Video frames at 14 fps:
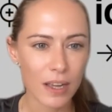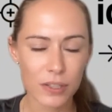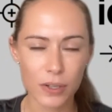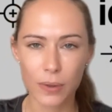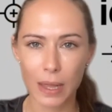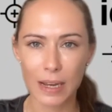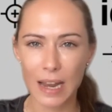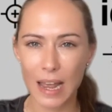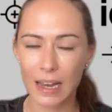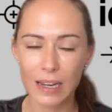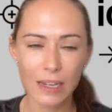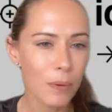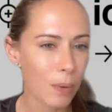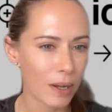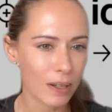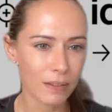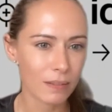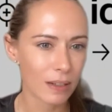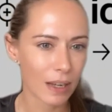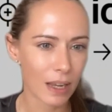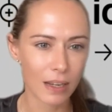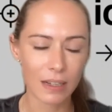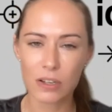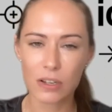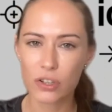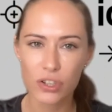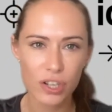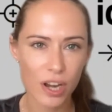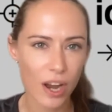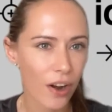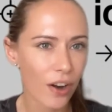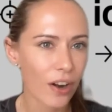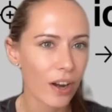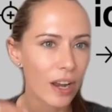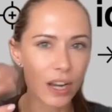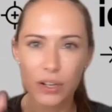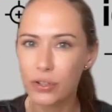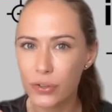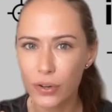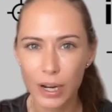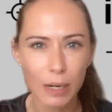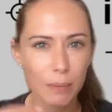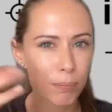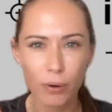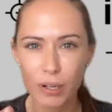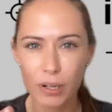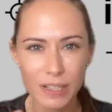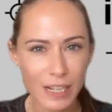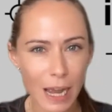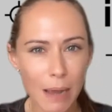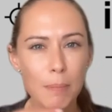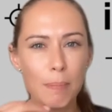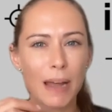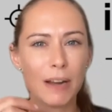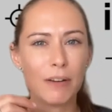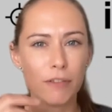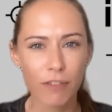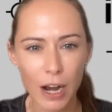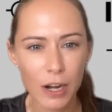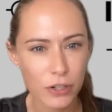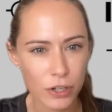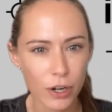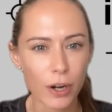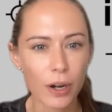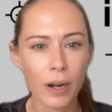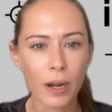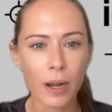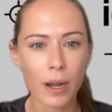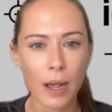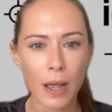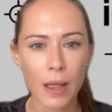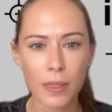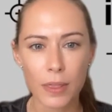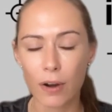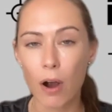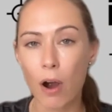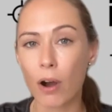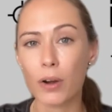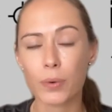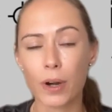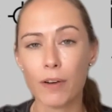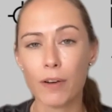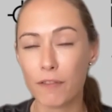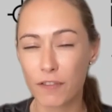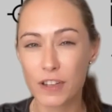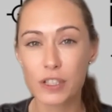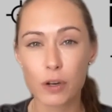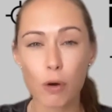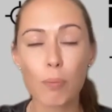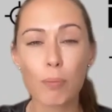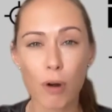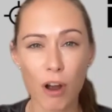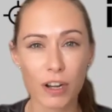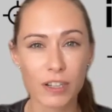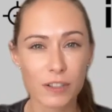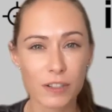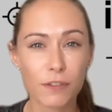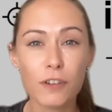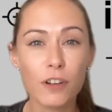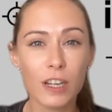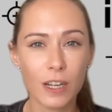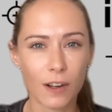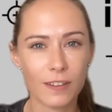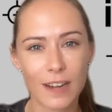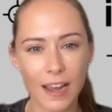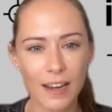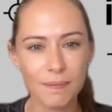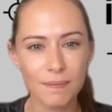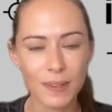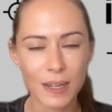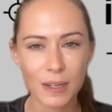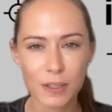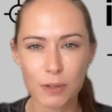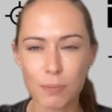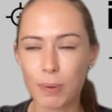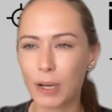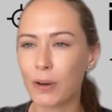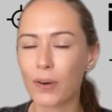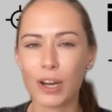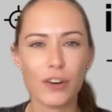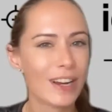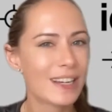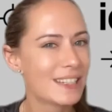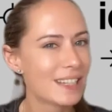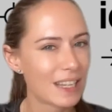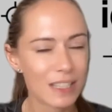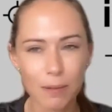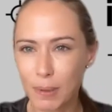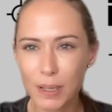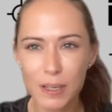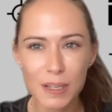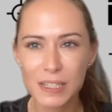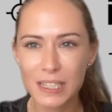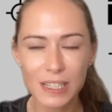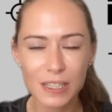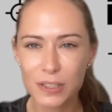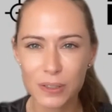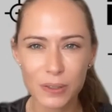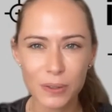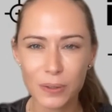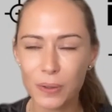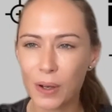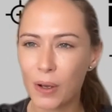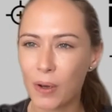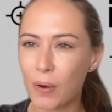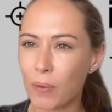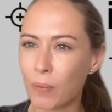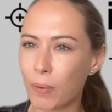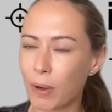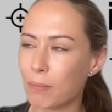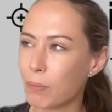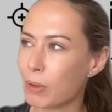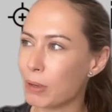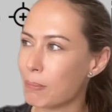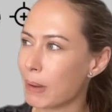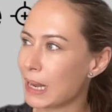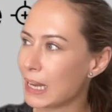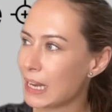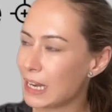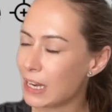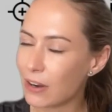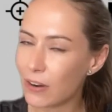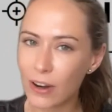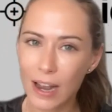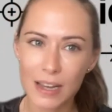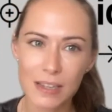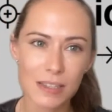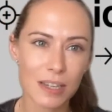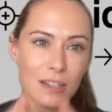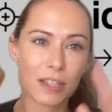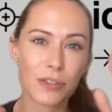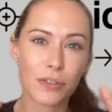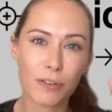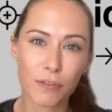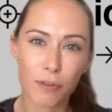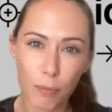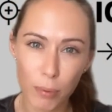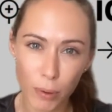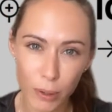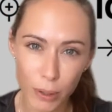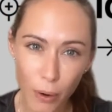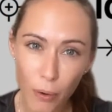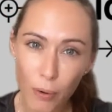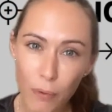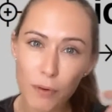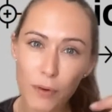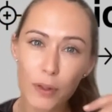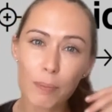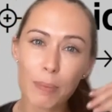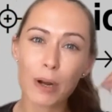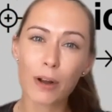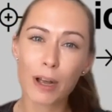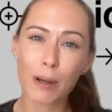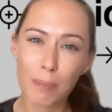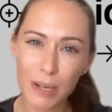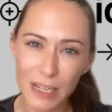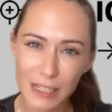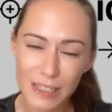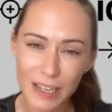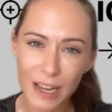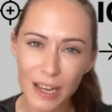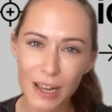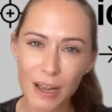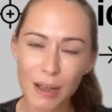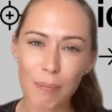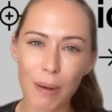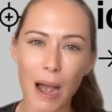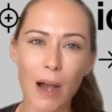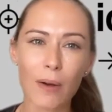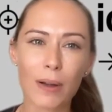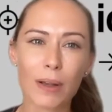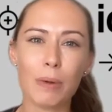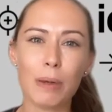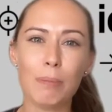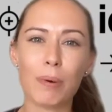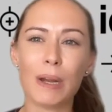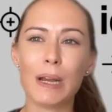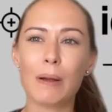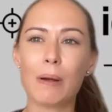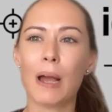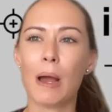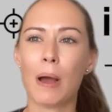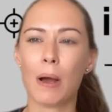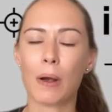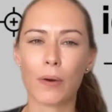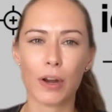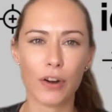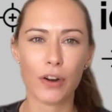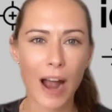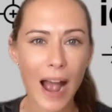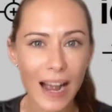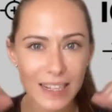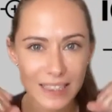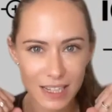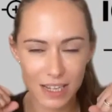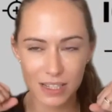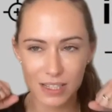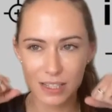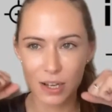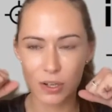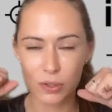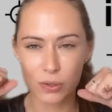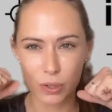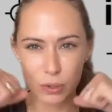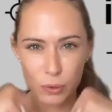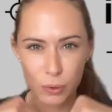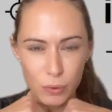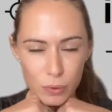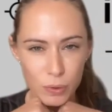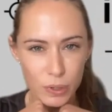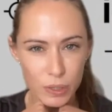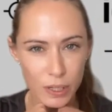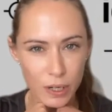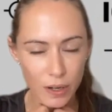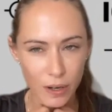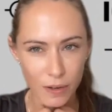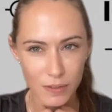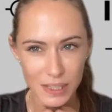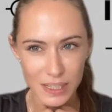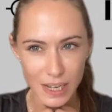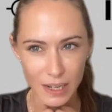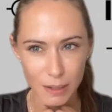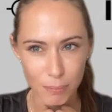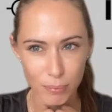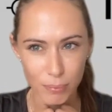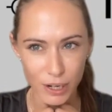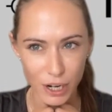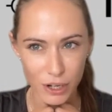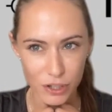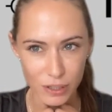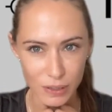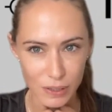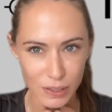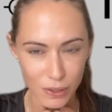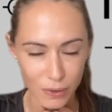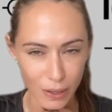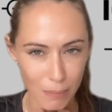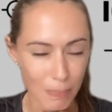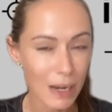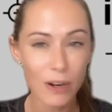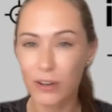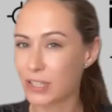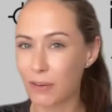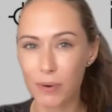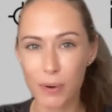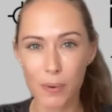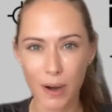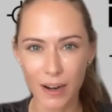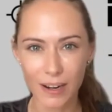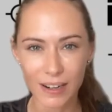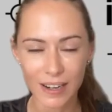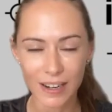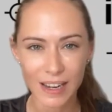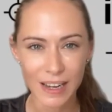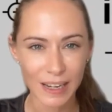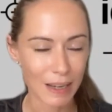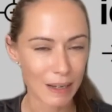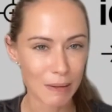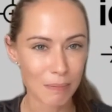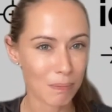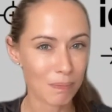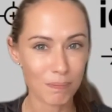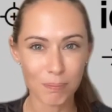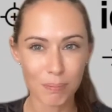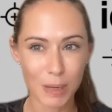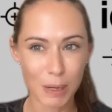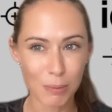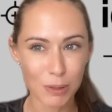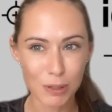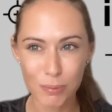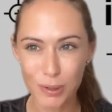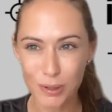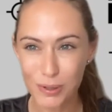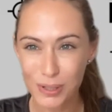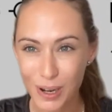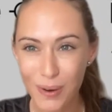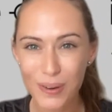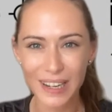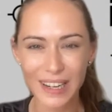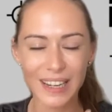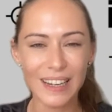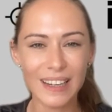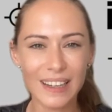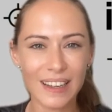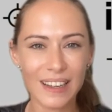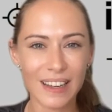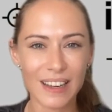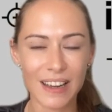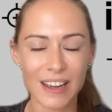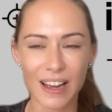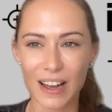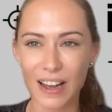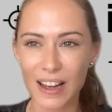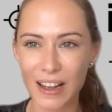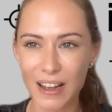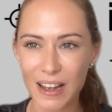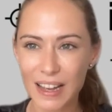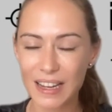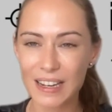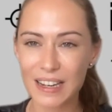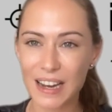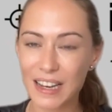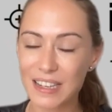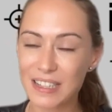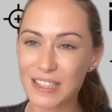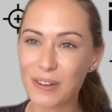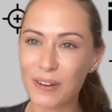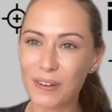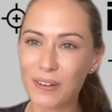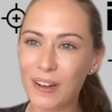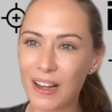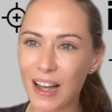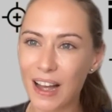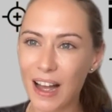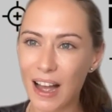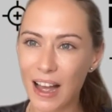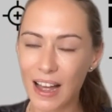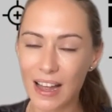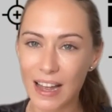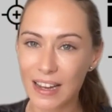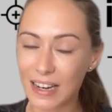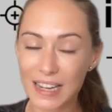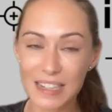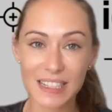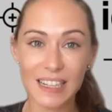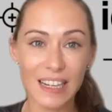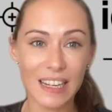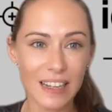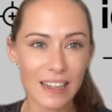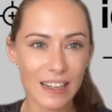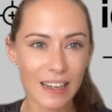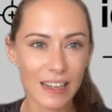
so that anyone can share, iterate, prototype, and manufacture their hardware and physical products fully online to bring greater accessibility to what we may hear as industry 4.0 for the bigger companies but how can we bring greater access to the tools of design and production so that makers everywhere can be able to produce locally uh, in an ideal uh, and ideally